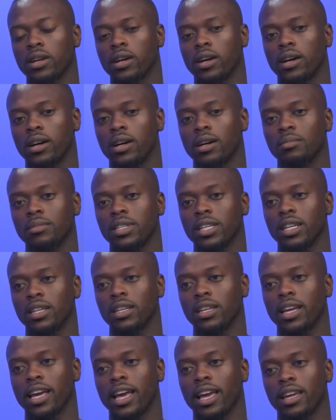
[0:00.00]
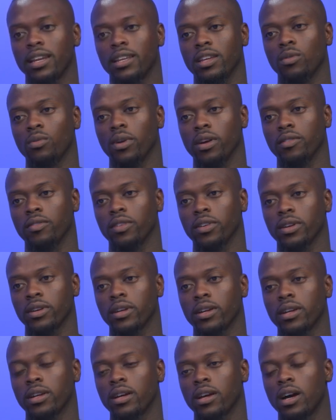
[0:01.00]
um, DDAD waiver,
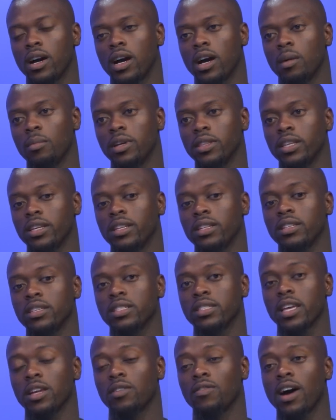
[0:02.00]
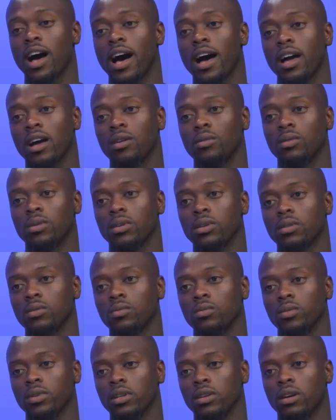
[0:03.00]
um, and then in the state of Iowa,
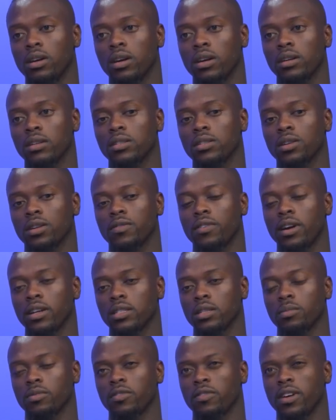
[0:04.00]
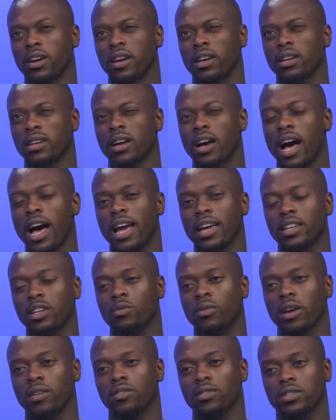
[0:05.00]
we are certified to provide ID
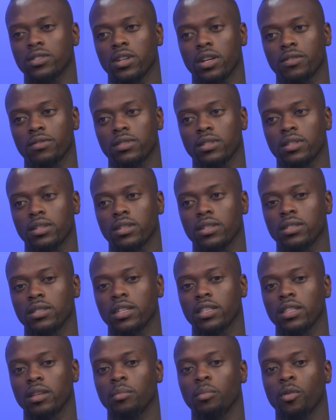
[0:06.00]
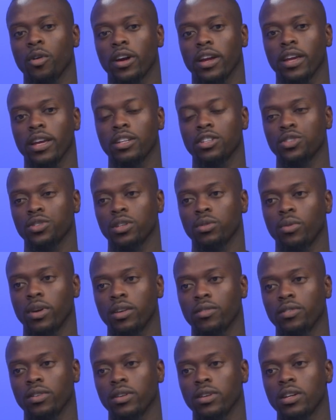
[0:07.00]
waiver services and then brain injury
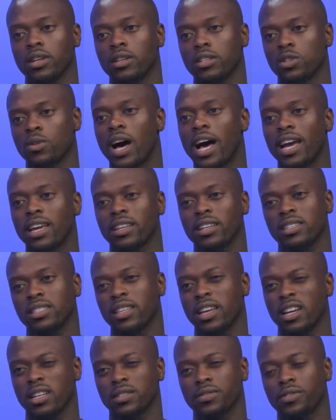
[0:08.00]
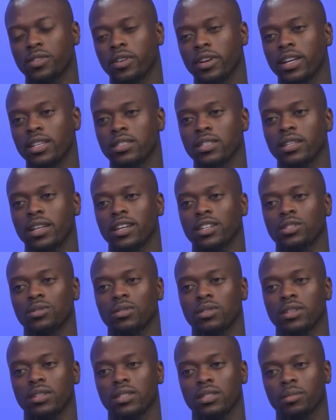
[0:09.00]
waiver. So ID stands for
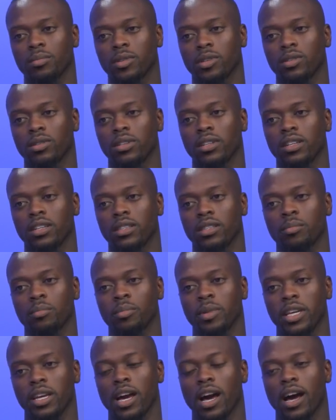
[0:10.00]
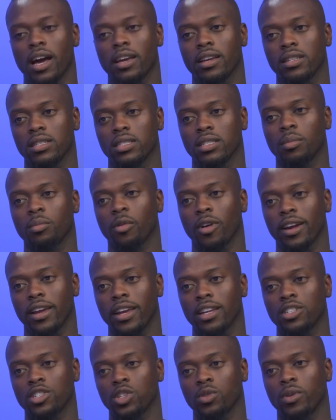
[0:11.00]
intellectual disability, and then BI is the brain
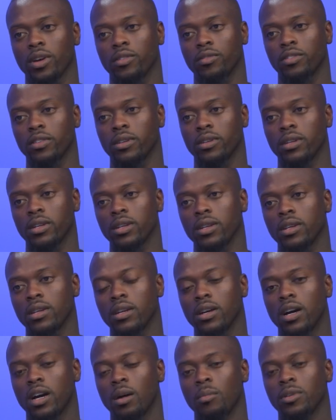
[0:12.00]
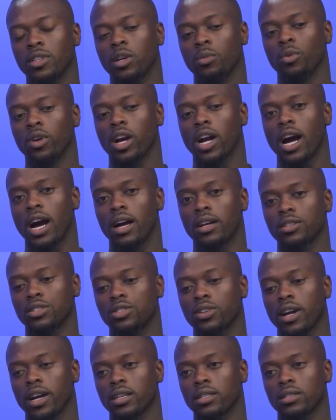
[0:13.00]
injury waiver. Mm-hmm. Um, and then we're
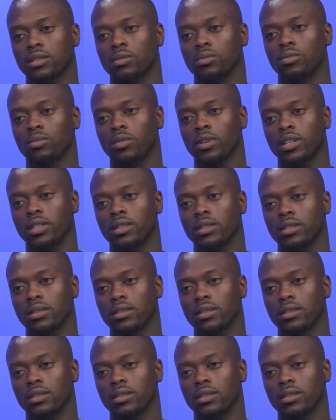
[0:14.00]
contracted with